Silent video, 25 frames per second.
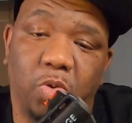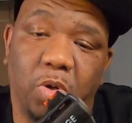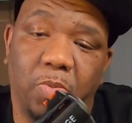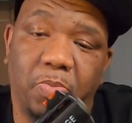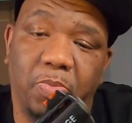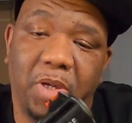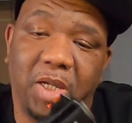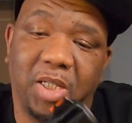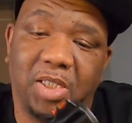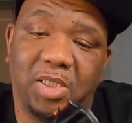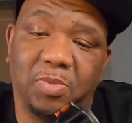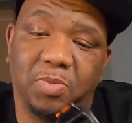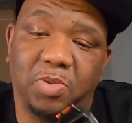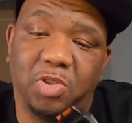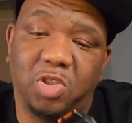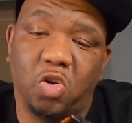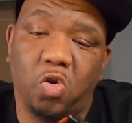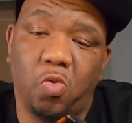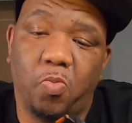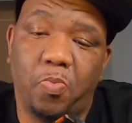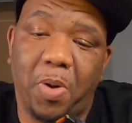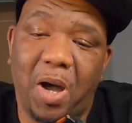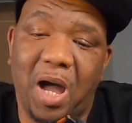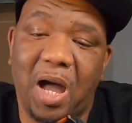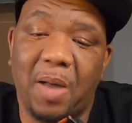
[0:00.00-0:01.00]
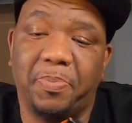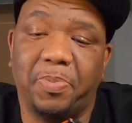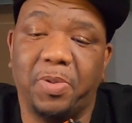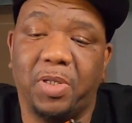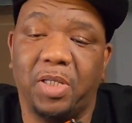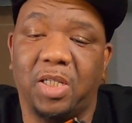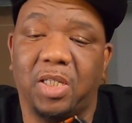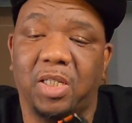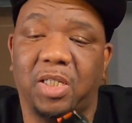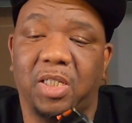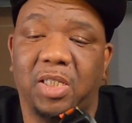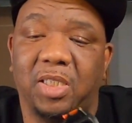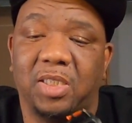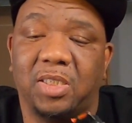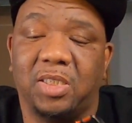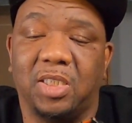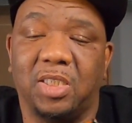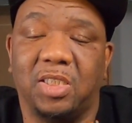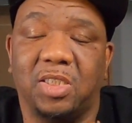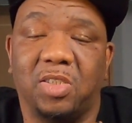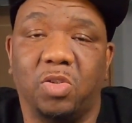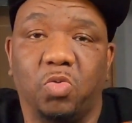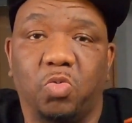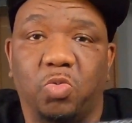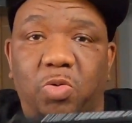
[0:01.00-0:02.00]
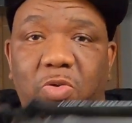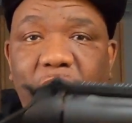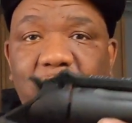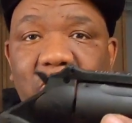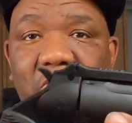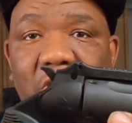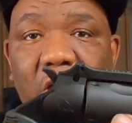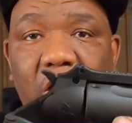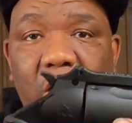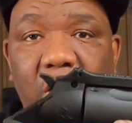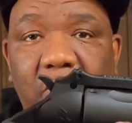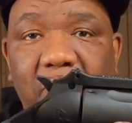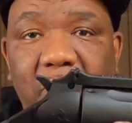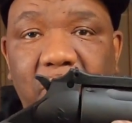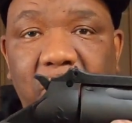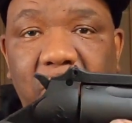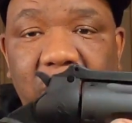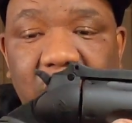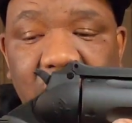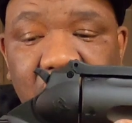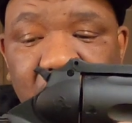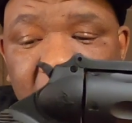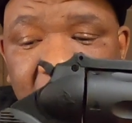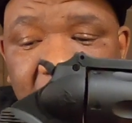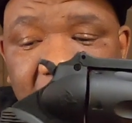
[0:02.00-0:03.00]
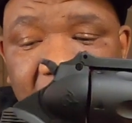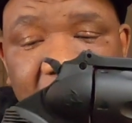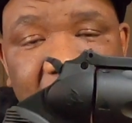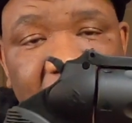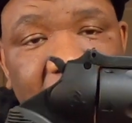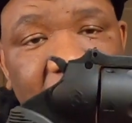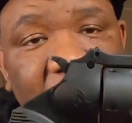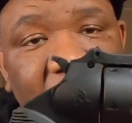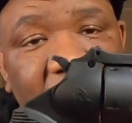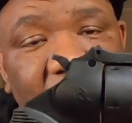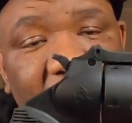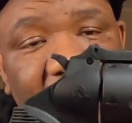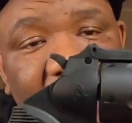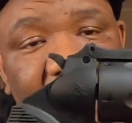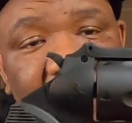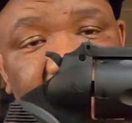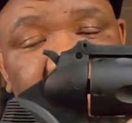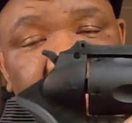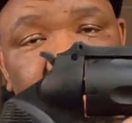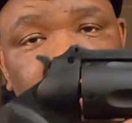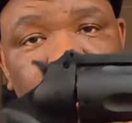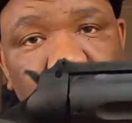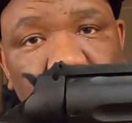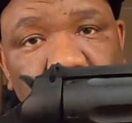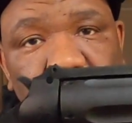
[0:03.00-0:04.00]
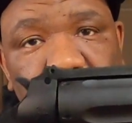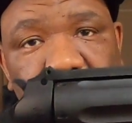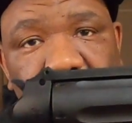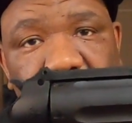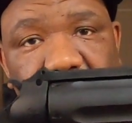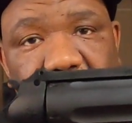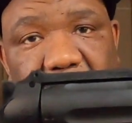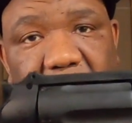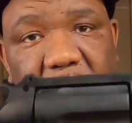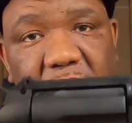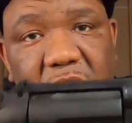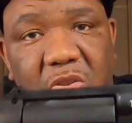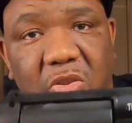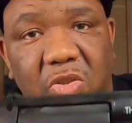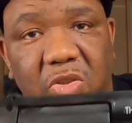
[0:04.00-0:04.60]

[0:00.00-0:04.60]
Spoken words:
what makes them so popular is it's a revolver that shoots